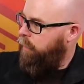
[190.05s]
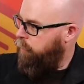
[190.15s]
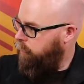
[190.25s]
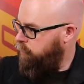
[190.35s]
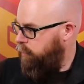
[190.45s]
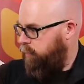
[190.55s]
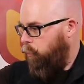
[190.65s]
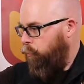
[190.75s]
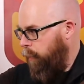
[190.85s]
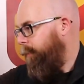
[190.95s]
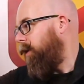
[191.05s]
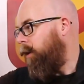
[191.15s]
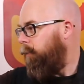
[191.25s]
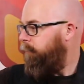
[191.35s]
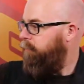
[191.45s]
you can just rip
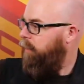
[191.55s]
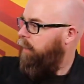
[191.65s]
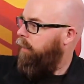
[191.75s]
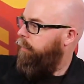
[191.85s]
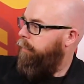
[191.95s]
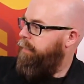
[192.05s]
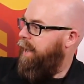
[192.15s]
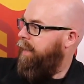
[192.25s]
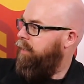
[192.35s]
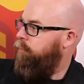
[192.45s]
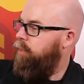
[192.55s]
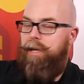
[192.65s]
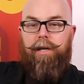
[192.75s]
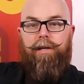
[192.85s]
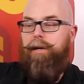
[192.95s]
off the bag you
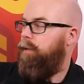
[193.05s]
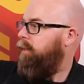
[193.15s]
need